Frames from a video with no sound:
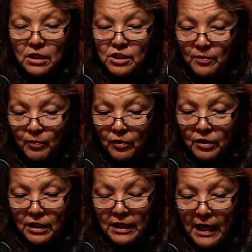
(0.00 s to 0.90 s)

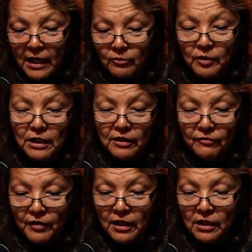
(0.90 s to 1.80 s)
support and adequately
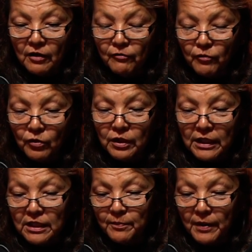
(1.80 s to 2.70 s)
fund a full,
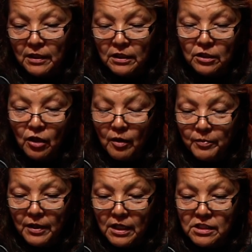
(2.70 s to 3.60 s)
independent,
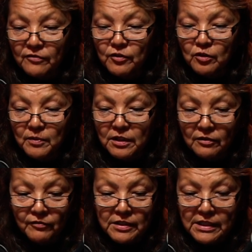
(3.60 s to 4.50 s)
comprehensive,
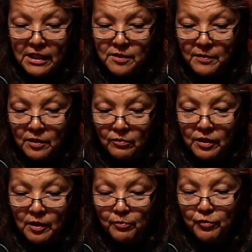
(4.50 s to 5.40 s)
cumulative assessment
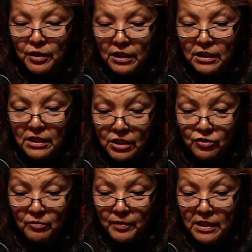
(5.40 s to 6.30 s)
with the
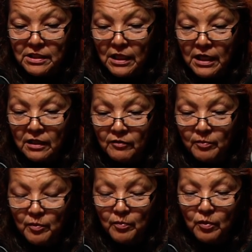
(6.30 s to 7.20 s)
pre-industrial baseline of the
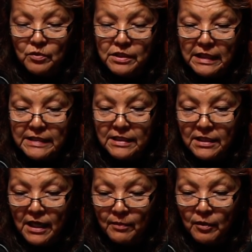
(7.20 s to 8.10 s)
proposed Site C
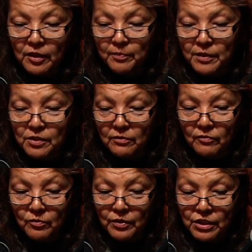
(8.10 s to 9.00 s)
dam on the Peace
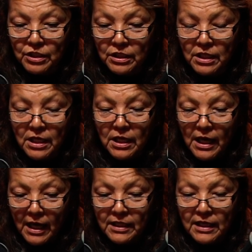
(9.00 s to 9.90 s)
River region
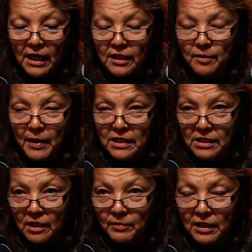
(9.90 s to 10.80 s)
and the
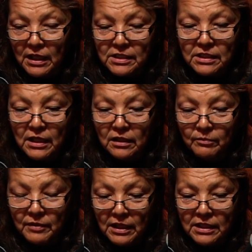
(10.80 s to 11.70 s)
Athabasca and
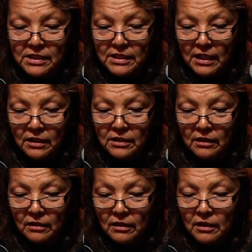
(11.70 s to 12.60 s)
Mackenzie Delta,